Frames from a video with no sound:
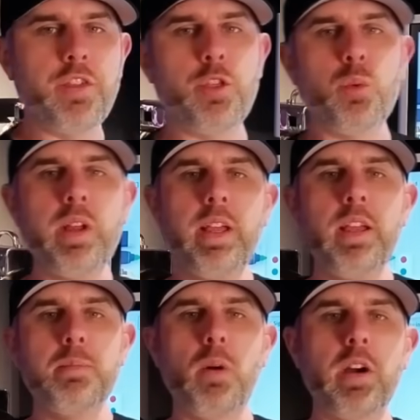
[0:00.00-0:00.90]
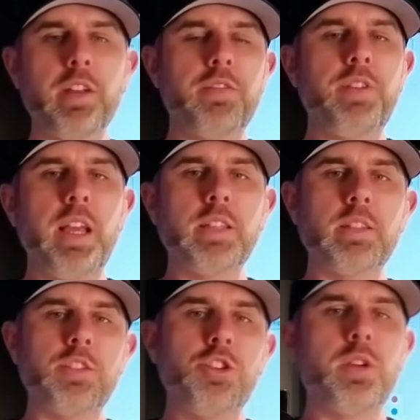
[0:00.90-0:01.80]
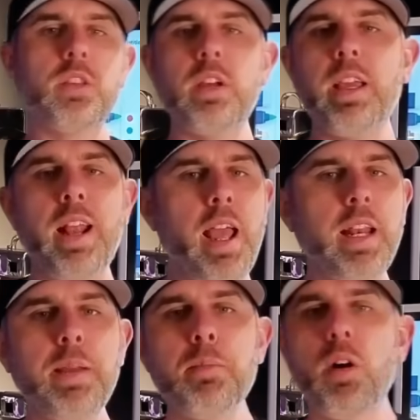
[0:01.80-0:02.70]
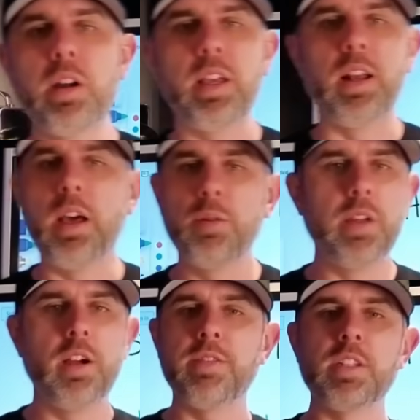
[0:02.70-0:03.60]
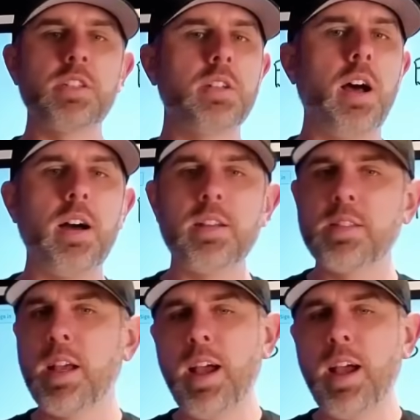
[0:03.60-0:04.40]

3 market phases. You could look at any market. I don't care if it's stocks.